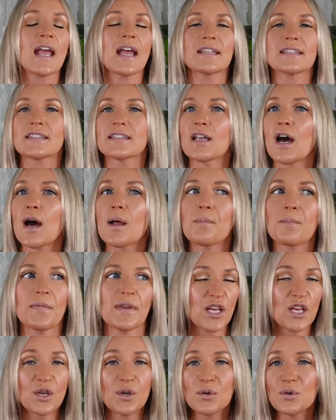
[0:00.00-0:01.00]
It's not
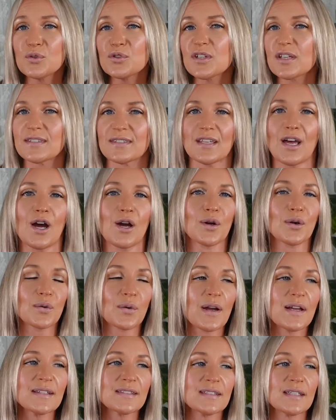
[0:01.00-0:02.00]
huge, it's not
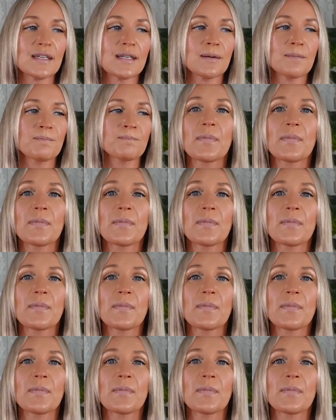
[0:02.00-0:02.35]
crazy,